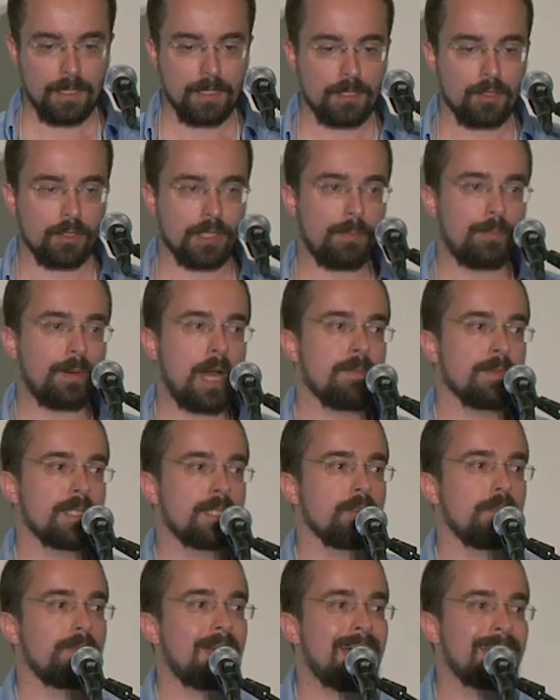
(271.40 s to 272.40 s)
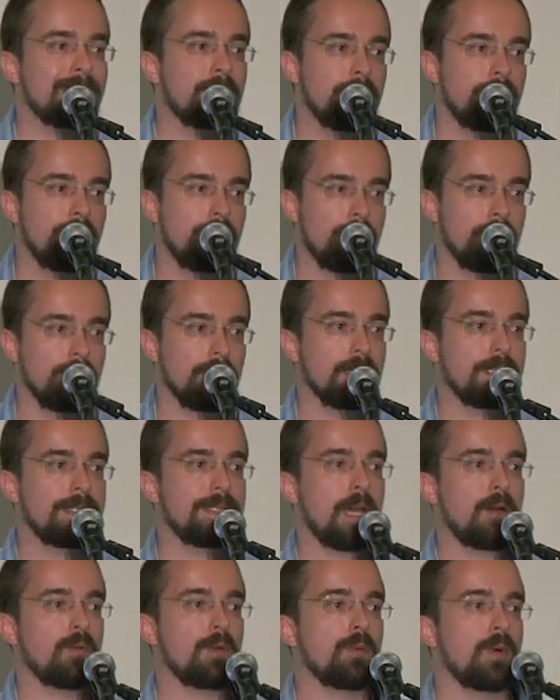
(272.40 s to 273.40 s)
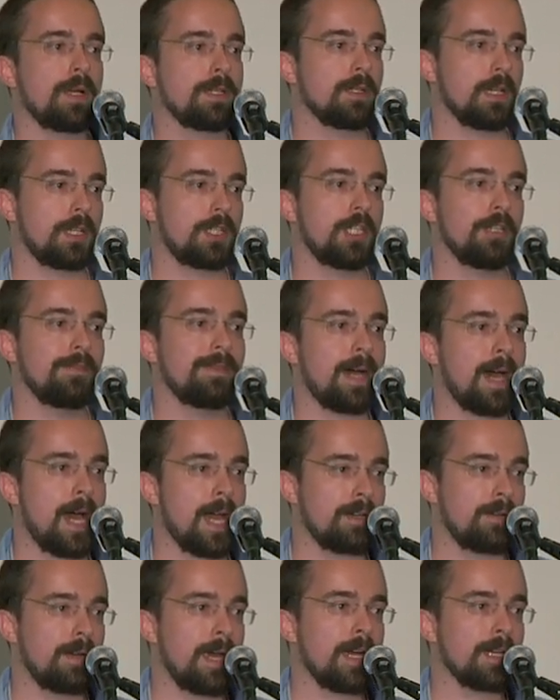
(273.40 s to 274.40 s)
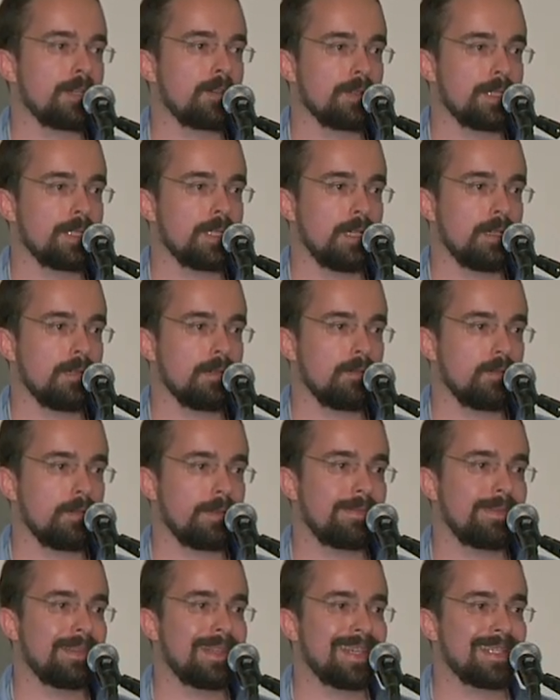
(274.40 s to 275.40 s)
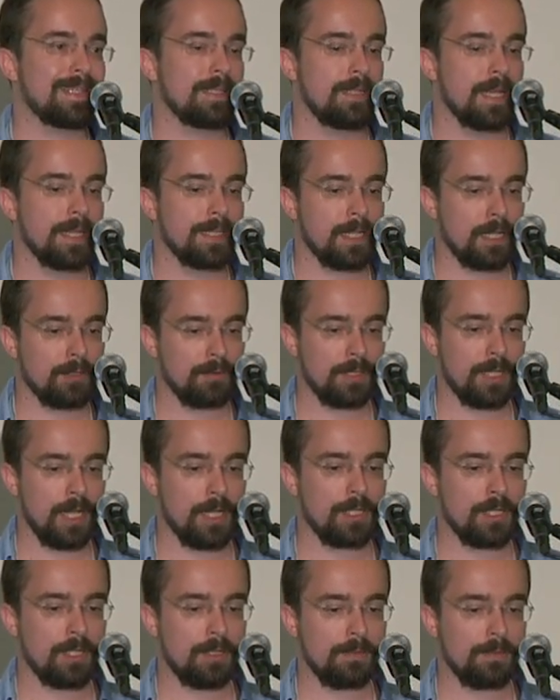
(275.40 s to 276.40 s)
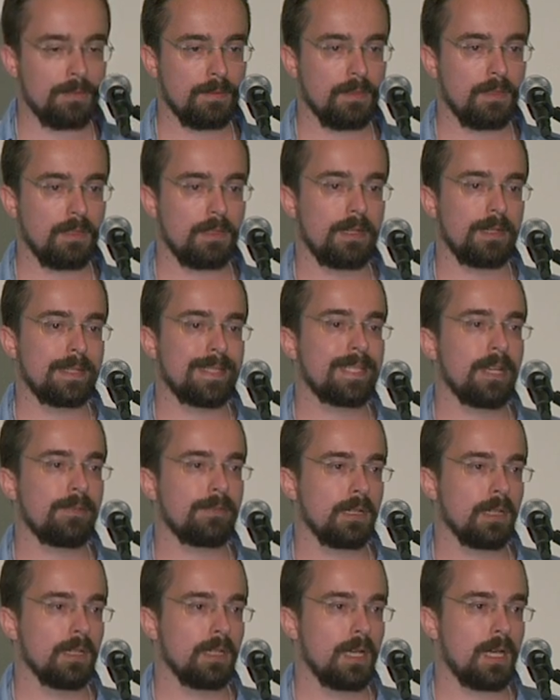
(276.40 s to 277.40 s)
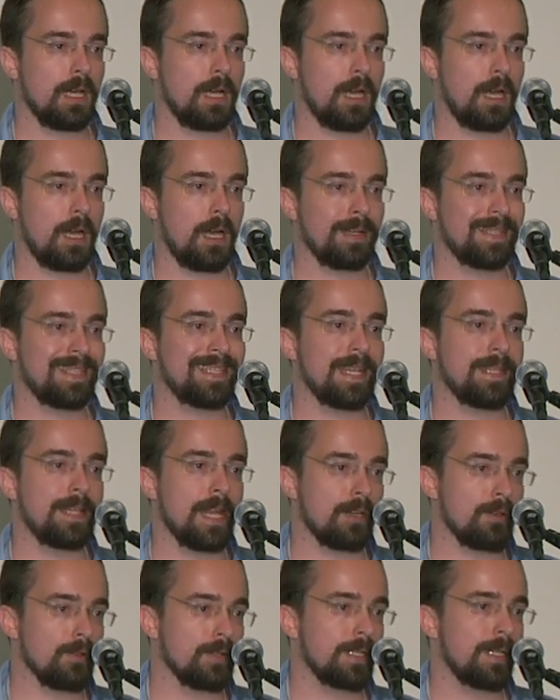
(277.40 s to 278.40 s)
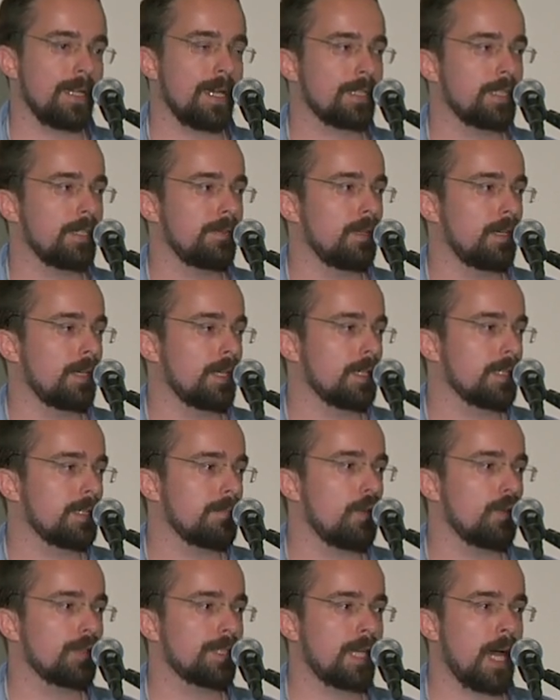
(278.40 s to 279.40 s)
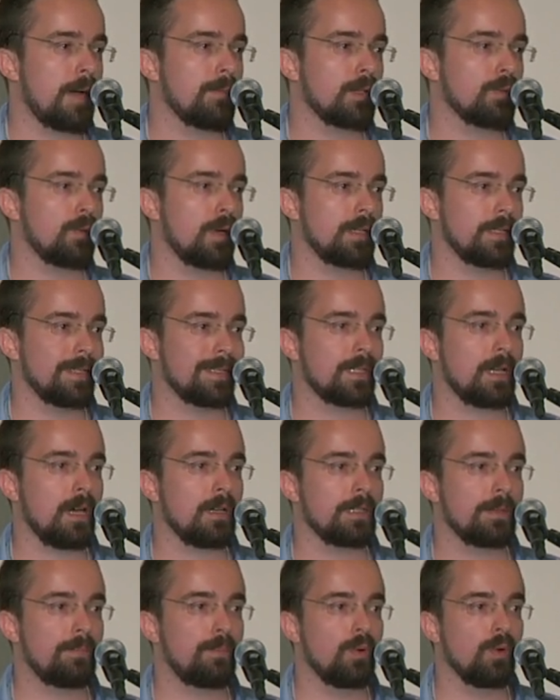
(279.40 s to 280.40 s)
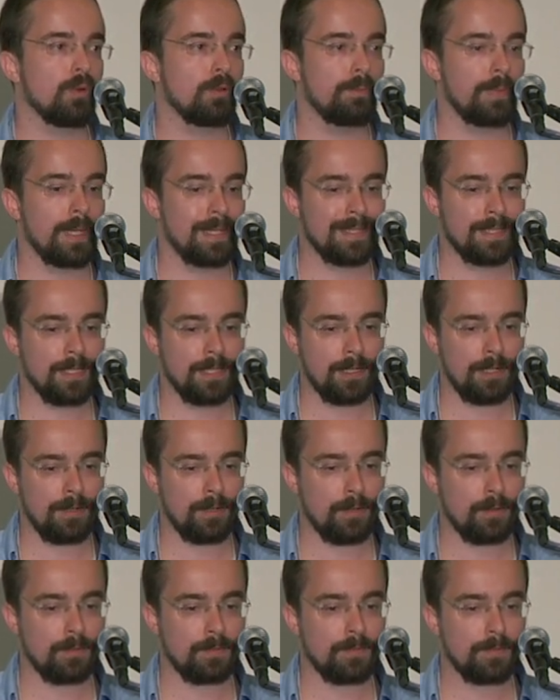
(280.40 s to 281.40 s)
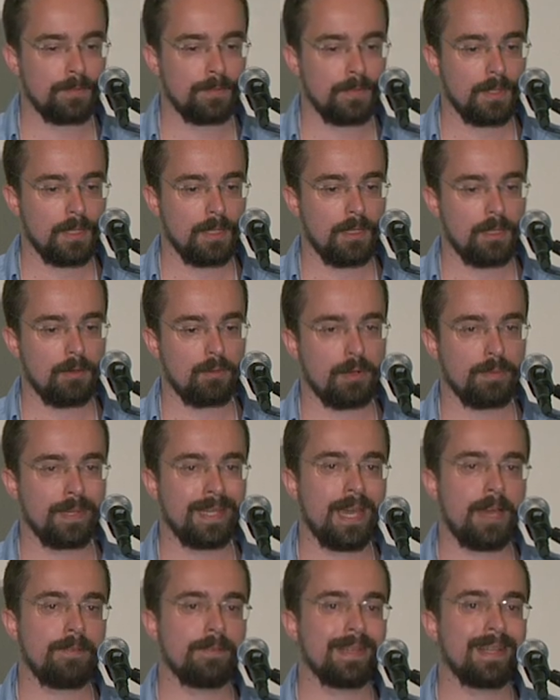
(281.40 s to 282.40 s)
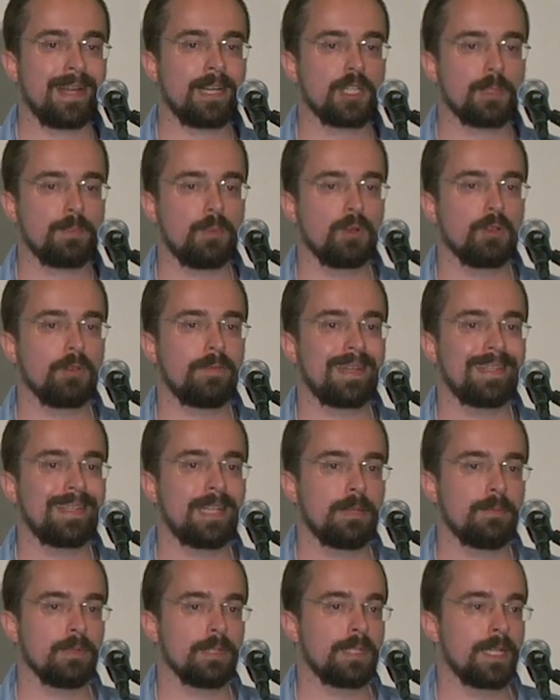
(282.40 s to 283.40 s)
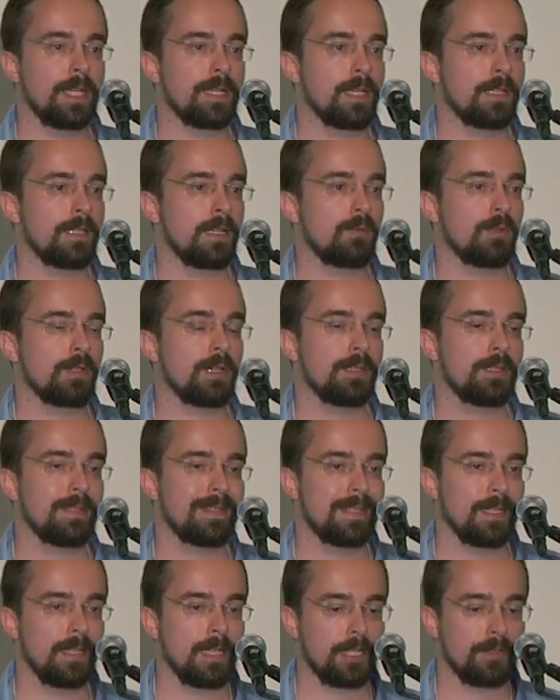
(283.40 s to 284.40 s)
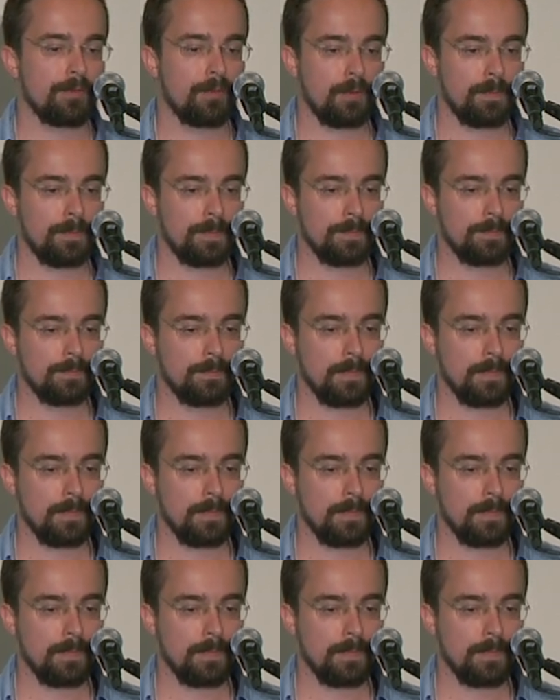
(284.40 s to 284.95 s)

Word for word: So the promise of active learning is that we want to achieve higher accuracy with less data annotation. There are several uh, scenarios in active learning. The most common one is called the pool-based scenario, where we have a large pool of unlabeled data that we're going to select from.